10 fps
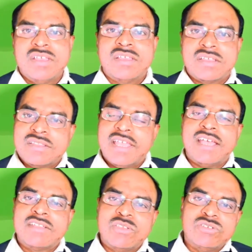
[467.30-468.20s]
They
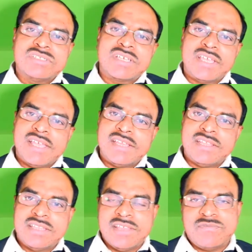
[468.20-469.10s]
are
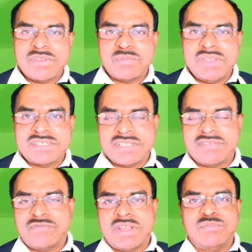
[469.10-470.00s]
getting the information
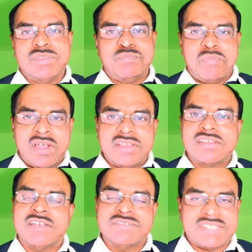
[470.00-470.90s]
from the point
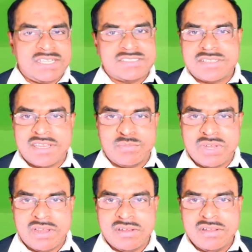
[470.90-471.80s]
of sales
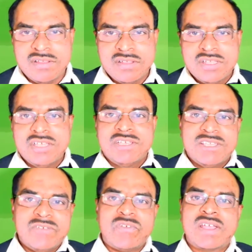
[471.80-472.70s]
terminal.
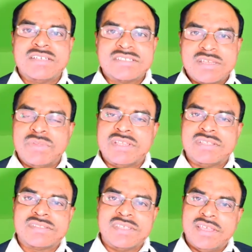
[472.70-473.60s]
If a customer
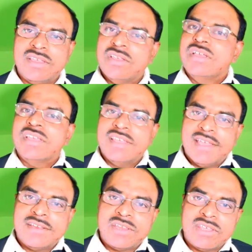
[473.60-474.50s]
is
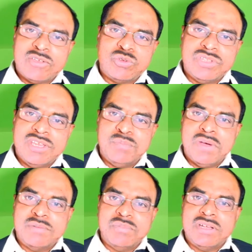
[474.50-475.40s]
entering into the
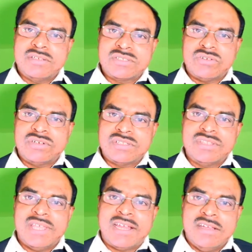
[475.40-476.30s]
departmental store,
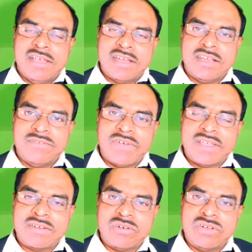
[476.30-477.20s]
they clearly
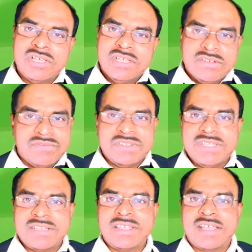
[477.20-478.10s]
find out
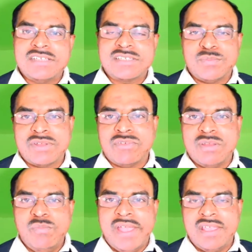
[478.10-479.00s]
whether the customer will
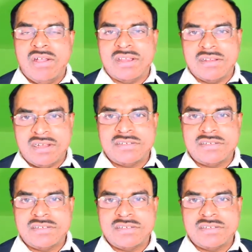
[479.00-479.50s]
buy or not.